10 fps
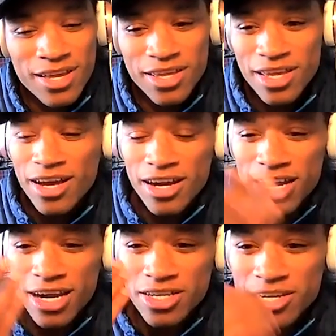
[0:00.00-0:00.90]
Yeah,
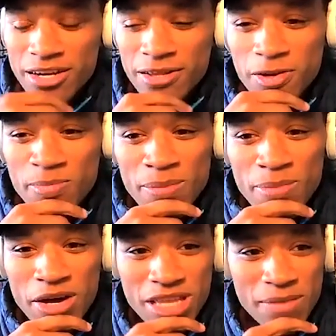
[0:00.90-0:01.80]
kind of talk a little bit
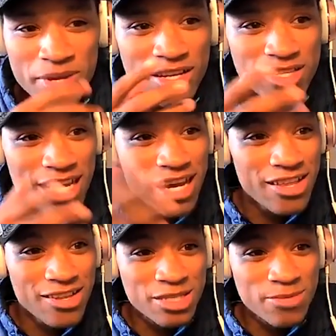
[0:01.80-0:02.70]
about that because yeah,
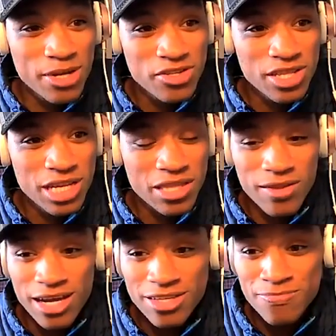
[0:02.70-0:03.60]
especially like the
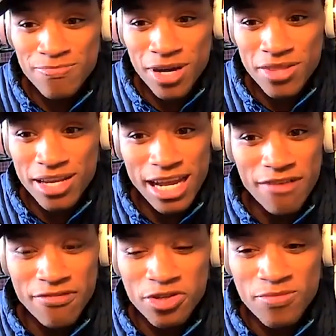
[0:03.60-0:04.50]
last month and a
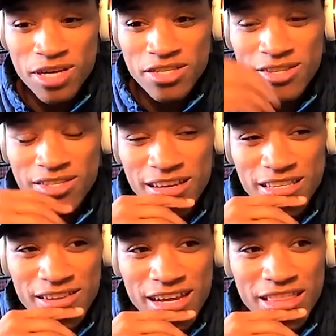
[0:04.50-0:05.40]
half, 2 months of the
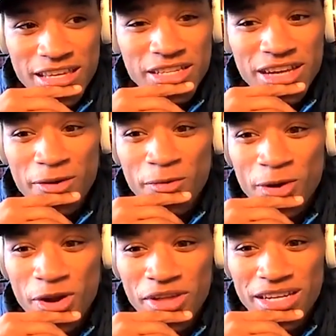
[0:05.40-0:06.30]
season, like things got
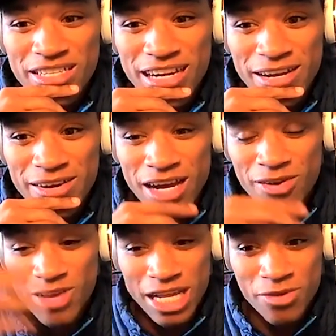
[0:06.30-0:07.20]
really tight,
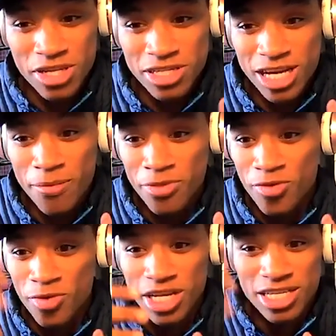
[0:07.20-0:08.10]
not like with the top
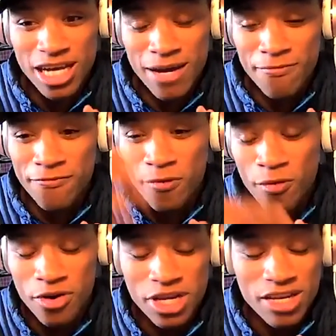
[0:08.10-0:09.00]
3, top
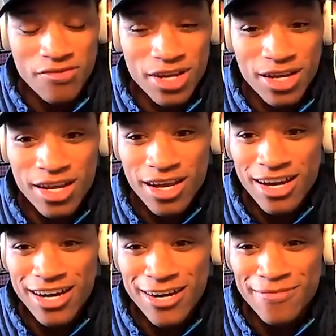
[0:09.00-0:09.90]
4 even.
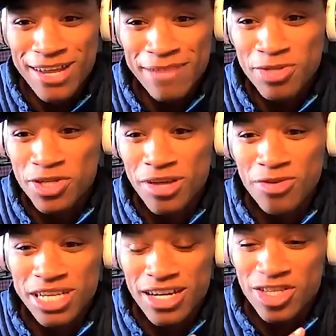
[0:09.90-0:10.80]
I'm sure that
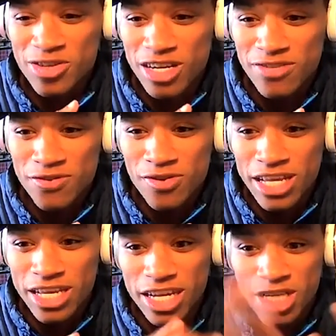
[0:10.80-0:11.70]
was kind of stressful,
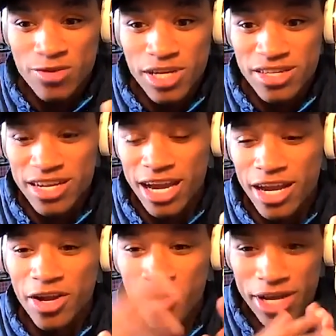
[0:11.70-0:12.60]
like each race night
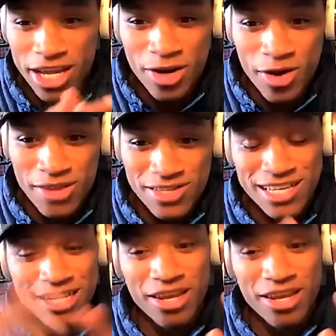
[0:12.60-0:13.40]
kind of going in knowing it's like